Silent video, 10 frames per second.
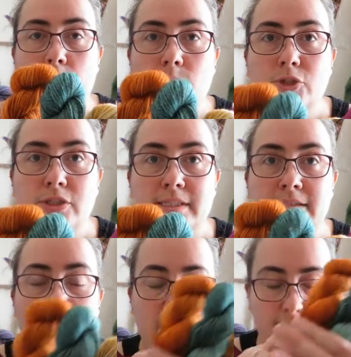
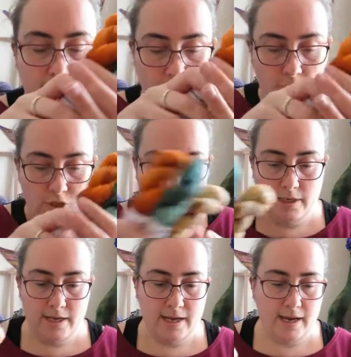options there for you.
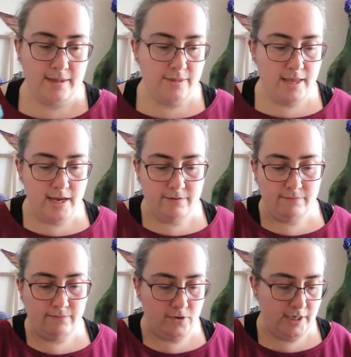And then
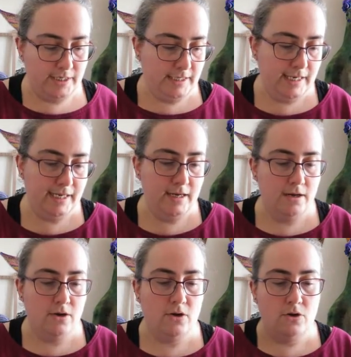finally
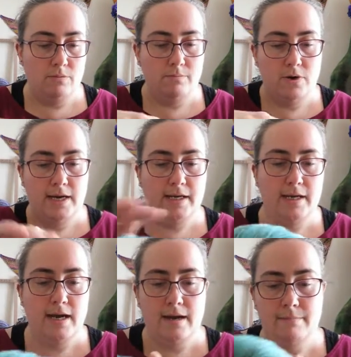on my
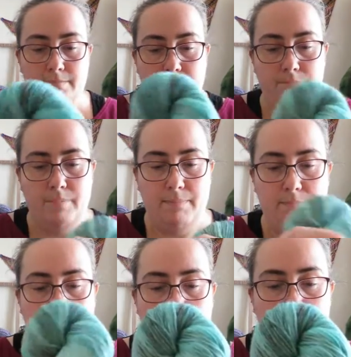
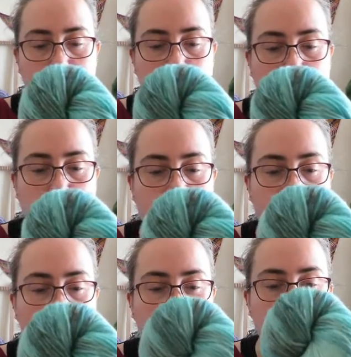Bambino base,
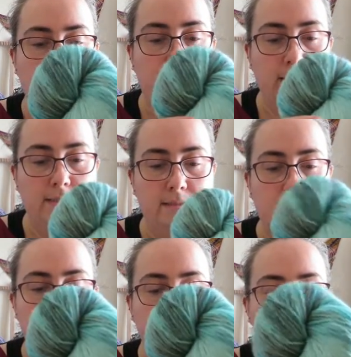which is